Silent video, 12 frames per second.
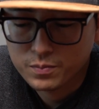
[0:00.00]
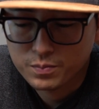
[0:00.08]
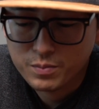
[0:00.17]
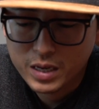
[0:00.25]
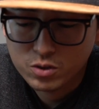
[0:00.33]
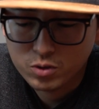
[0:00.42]

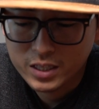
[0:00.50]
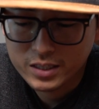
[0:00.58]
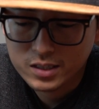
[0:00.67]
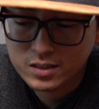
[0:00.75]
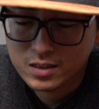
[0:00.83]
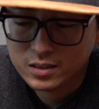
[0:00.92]
manual
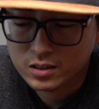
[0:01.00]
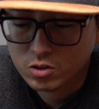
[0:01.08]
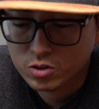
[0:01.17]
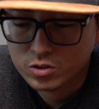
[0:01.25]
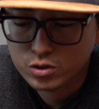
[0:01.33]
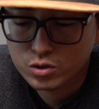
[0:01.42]
lens that
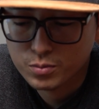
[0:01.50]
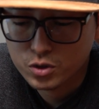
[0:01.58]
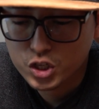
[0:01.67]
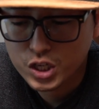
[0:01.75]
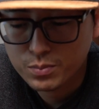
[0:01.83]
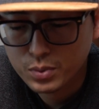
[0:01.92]
are super
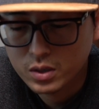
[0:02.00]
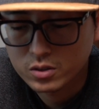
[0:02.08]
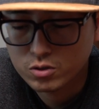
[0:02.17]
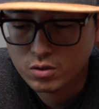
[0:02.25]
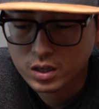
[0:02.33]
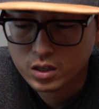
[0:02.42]
cheap.
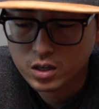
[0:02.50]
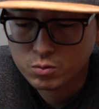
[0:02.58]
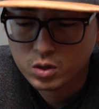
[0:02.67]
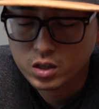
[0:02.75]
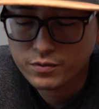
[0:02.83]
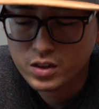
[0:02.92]
So I got
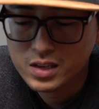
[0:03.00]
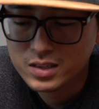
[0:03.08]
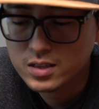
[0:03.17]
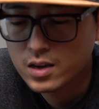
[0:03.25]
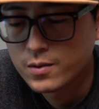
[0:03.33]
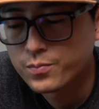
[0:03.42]
one of these.